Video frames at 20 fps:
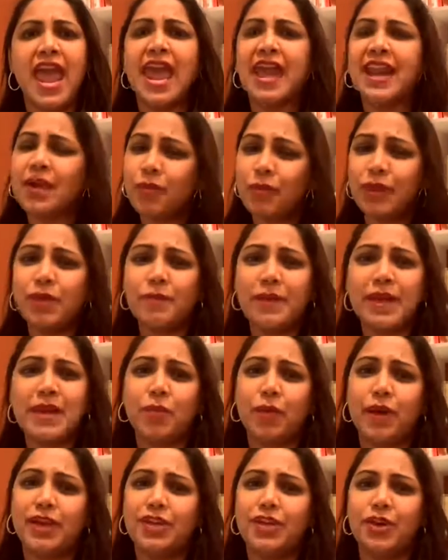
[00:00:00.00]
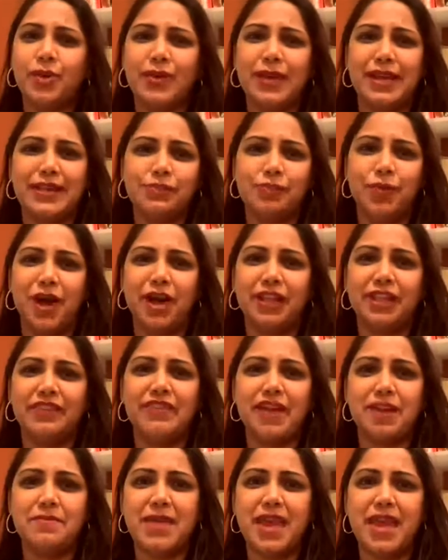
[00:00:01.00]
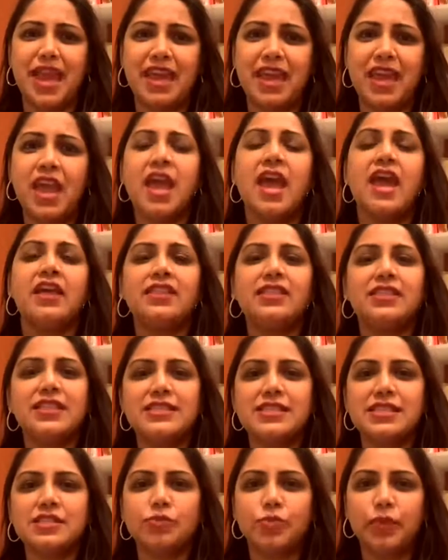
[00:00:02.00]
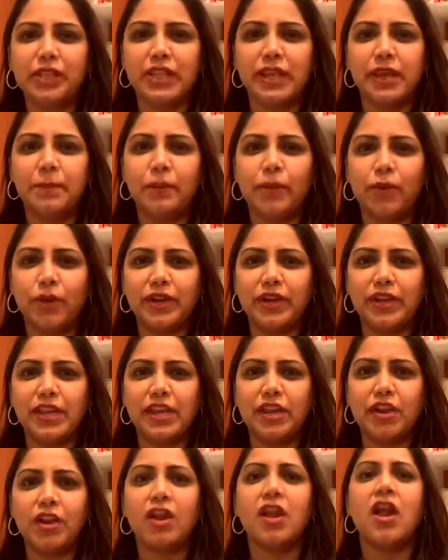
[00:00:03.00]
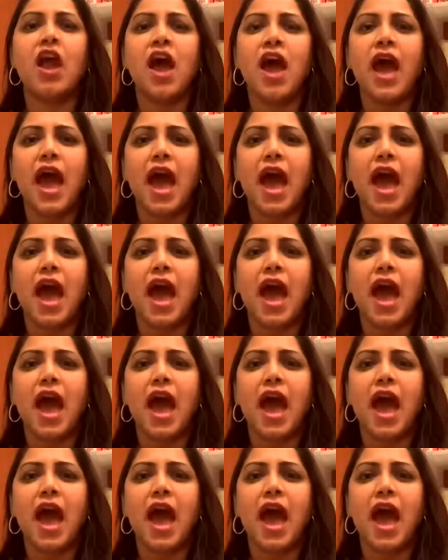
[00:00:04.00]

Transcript: And I want to make one note as well, if I may. this is really important here.